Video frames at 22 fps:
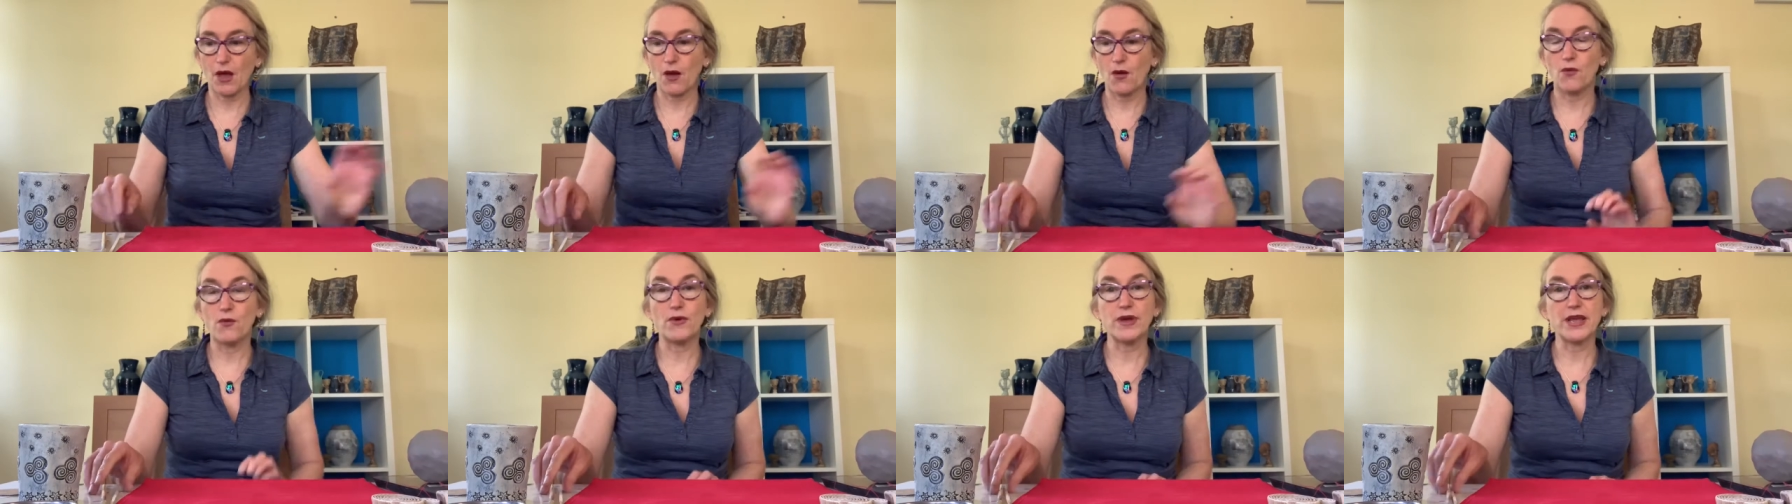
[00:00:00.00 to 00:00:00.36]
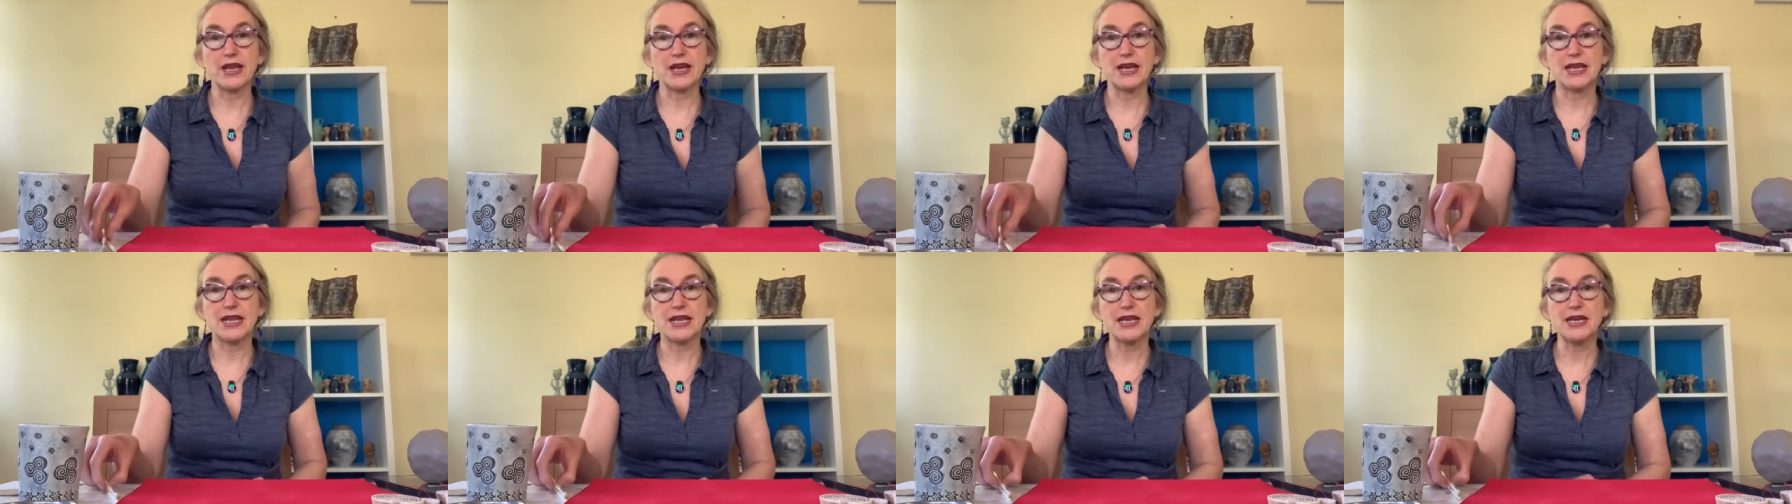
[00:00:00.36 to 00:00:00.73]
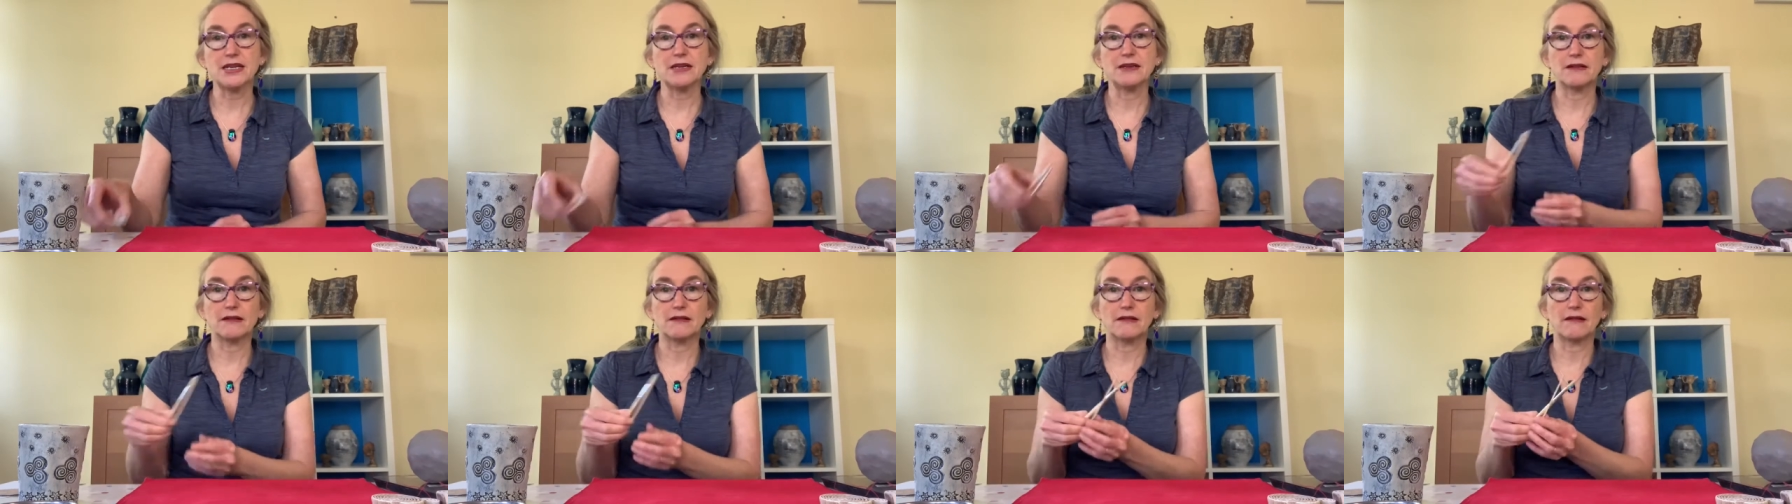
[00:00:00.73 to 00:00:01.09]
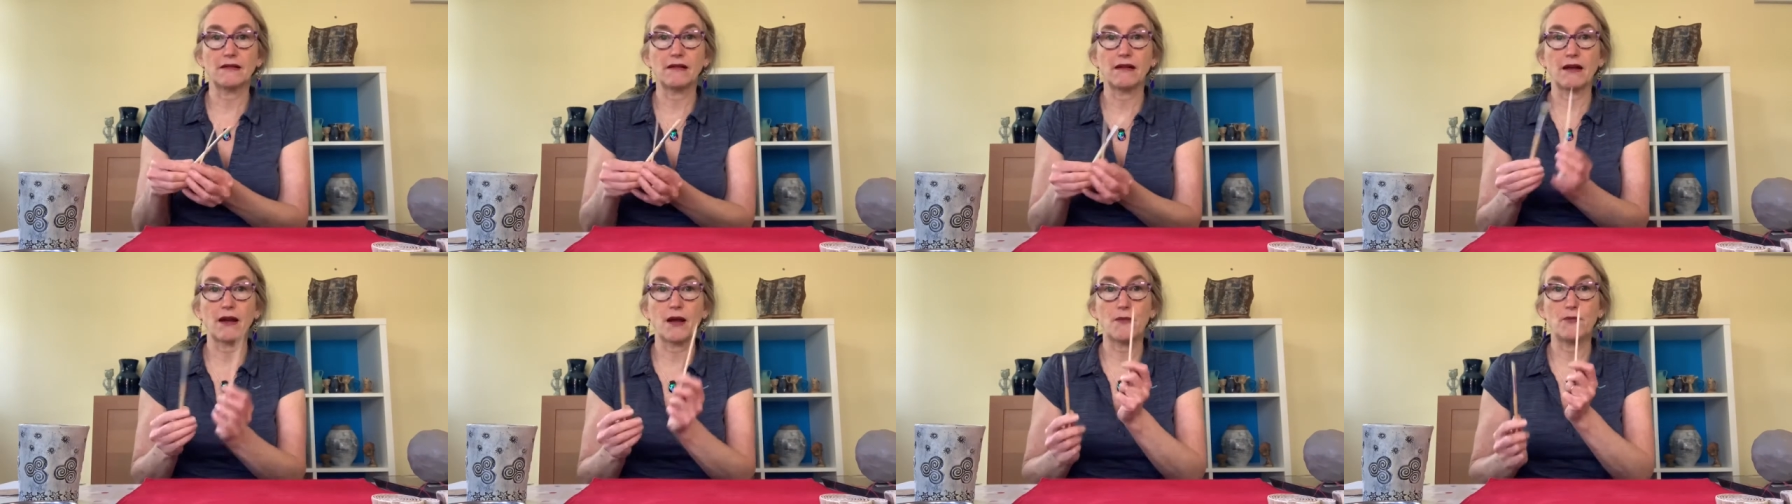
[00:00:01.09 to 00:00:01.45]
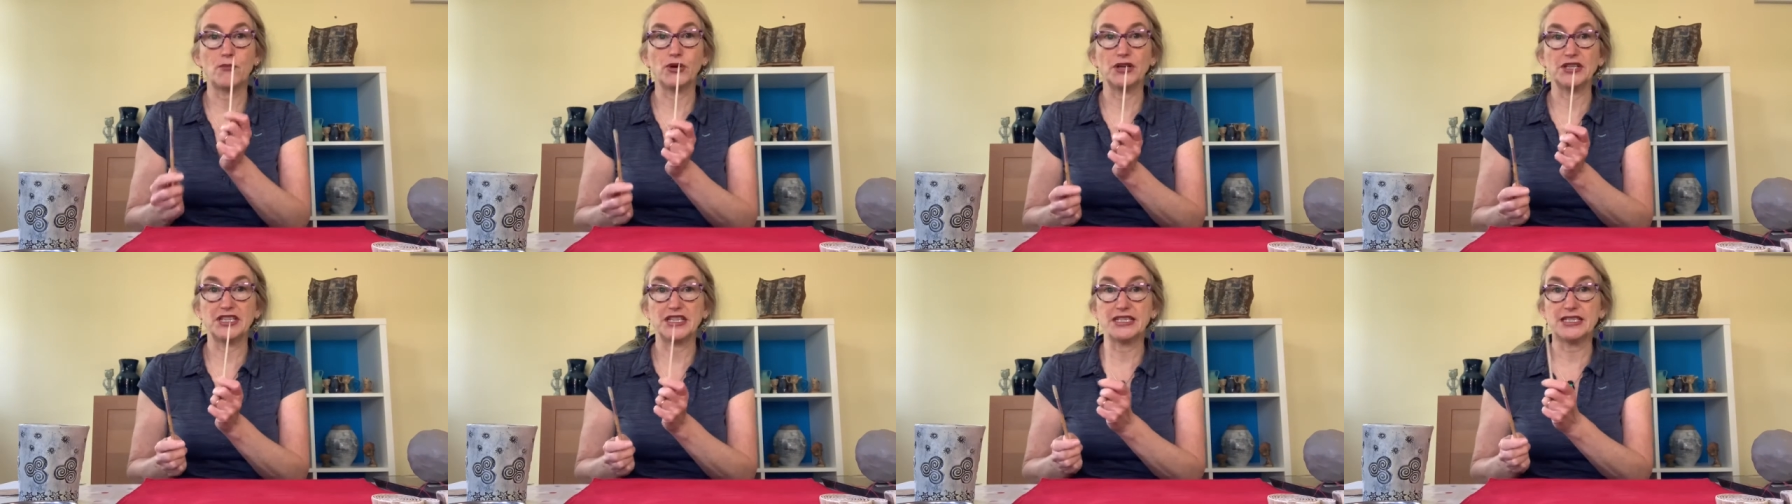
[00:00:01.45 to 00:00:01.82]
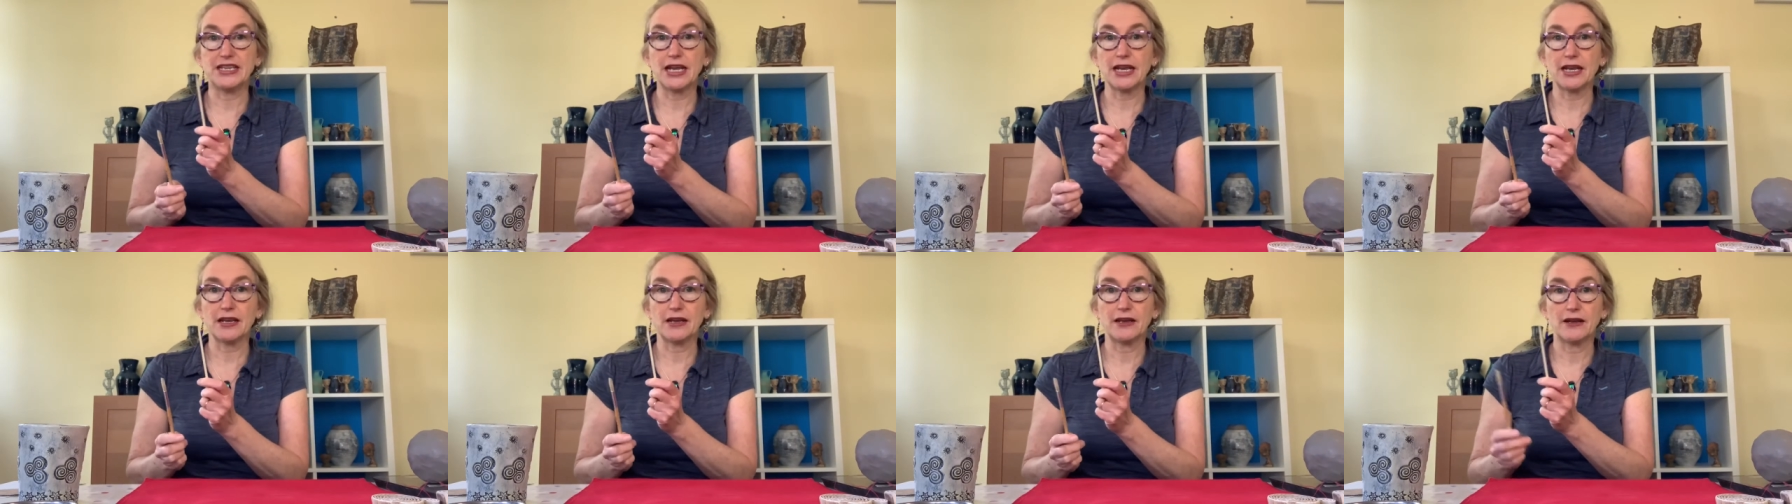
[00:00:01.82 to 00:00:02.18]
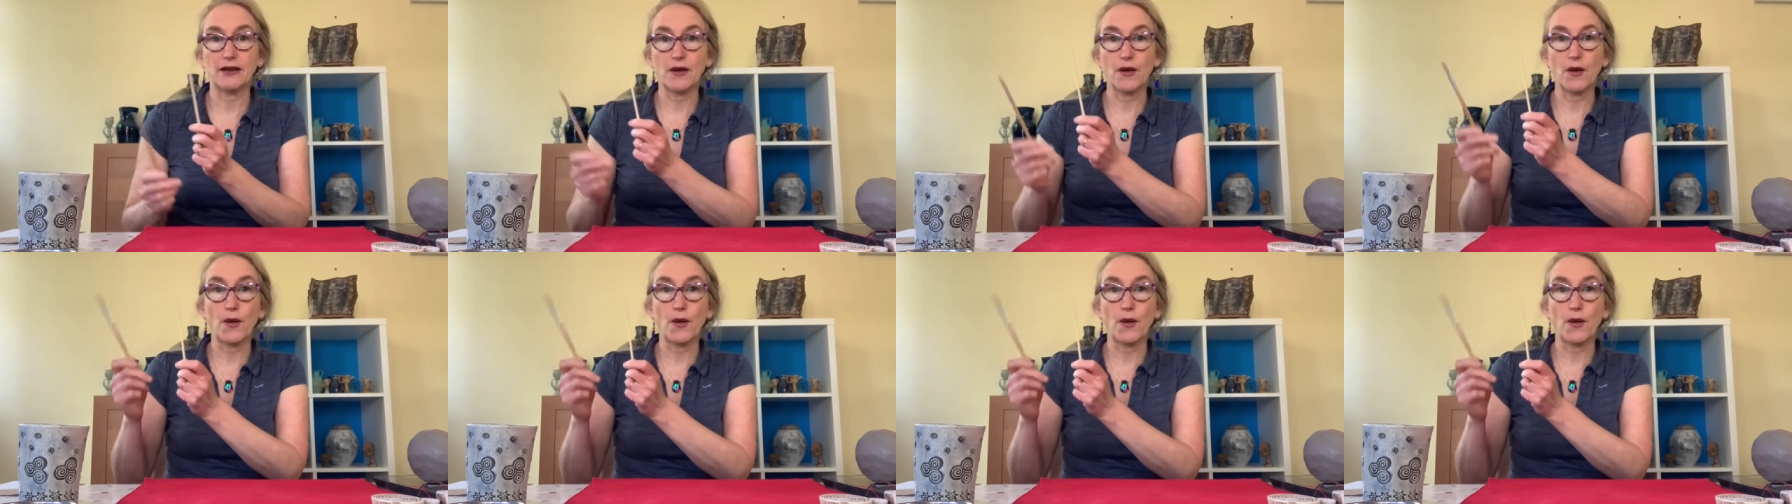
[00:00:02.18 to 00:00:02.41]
we need a pointy stick,